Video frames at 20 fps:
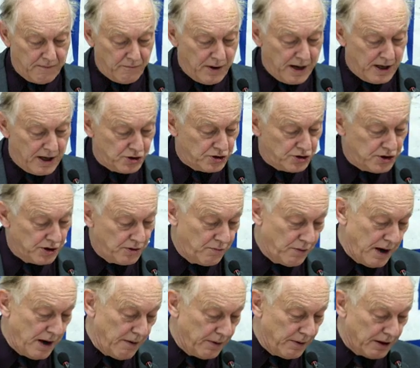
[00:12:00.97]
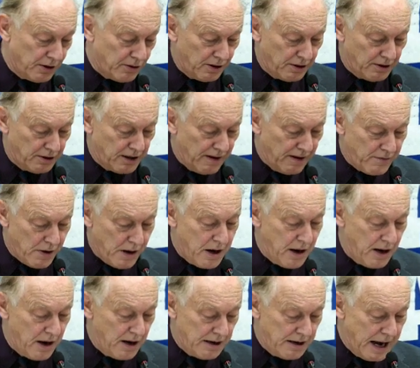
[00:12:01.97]
where we could give
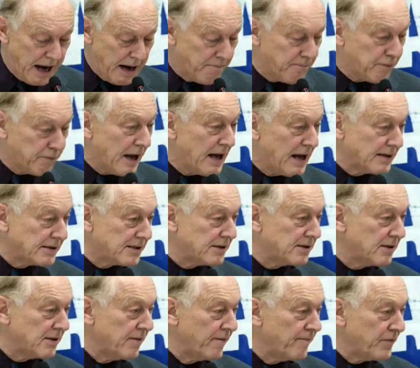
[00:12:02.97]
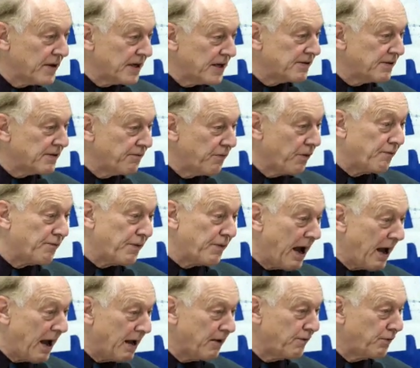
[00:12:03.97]
her an A+, is for
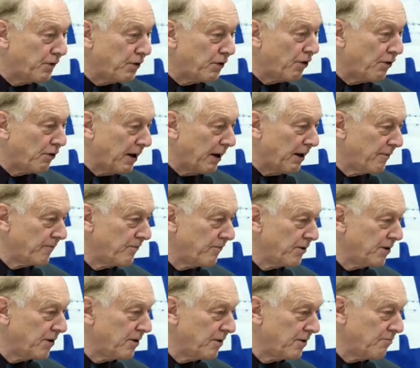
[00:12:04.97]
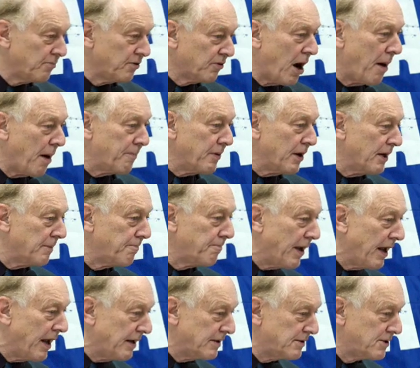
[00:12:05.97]
fire and fury, copy and
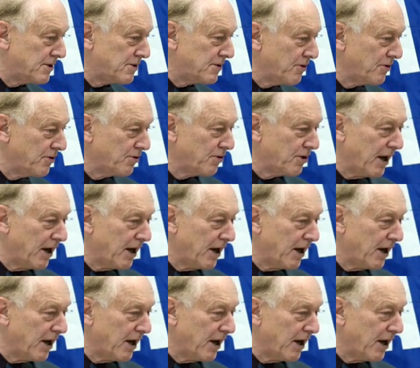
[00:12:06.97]
paste.